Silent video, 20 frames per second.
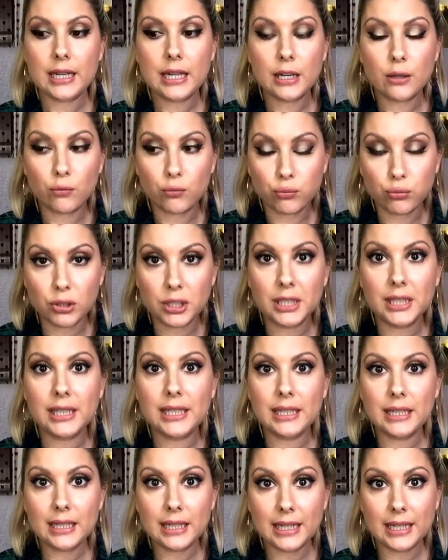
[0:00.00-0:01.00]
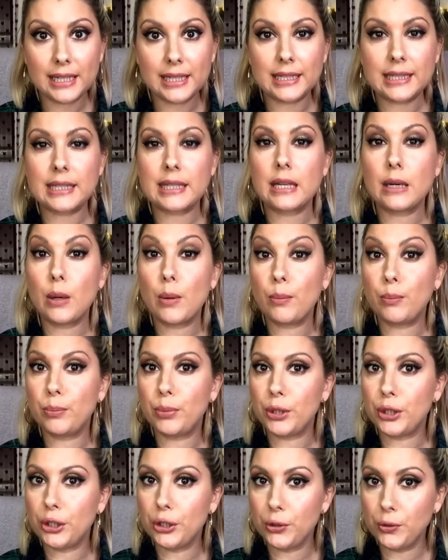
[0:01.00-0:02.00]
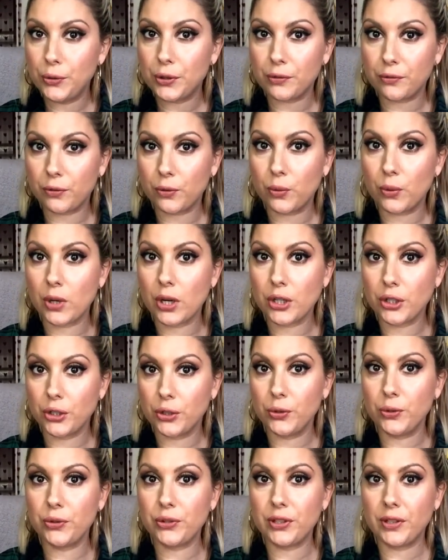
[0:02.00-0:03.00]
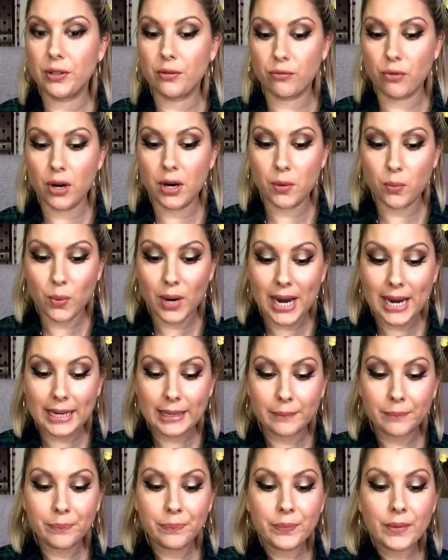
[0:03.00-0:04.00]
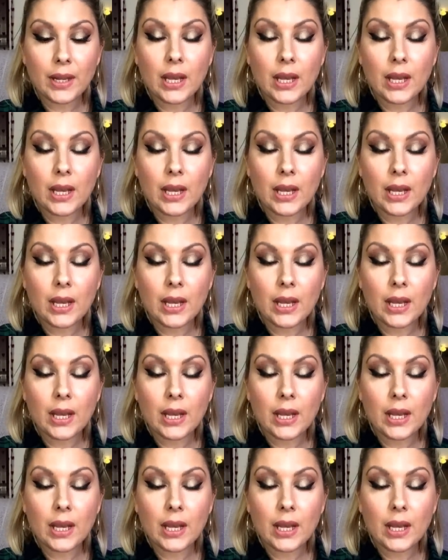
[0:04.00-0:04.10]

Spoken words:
It really is beautiful used in the right way.